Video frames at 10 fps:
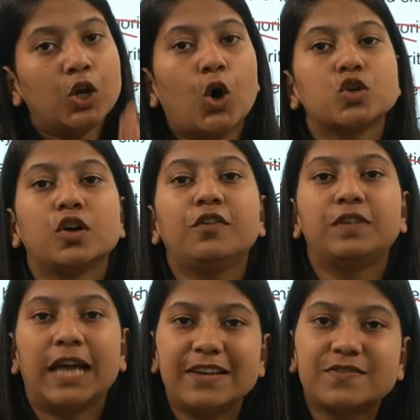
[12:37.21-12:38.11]
loss of
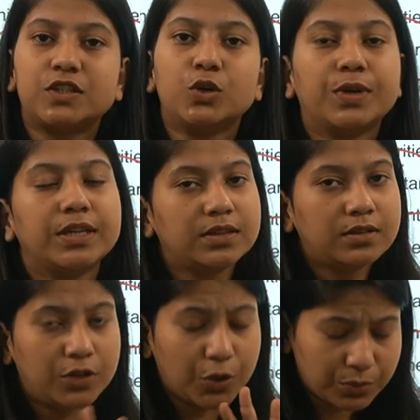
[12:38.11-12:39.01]
lives
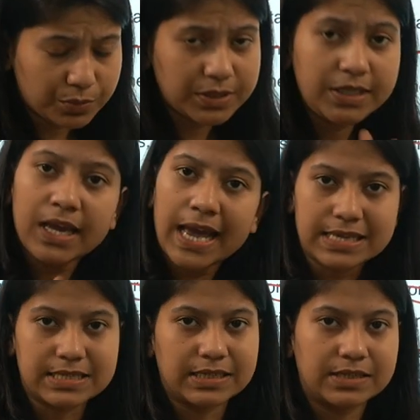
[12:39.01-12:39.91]
during due to the
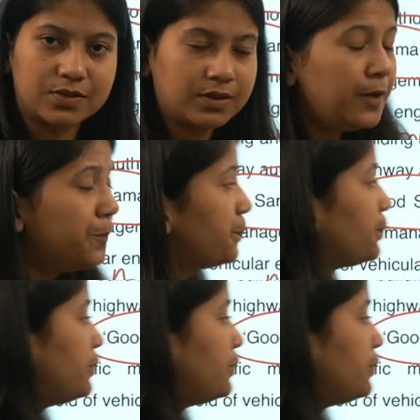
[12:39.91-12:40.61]
accidents. Okay.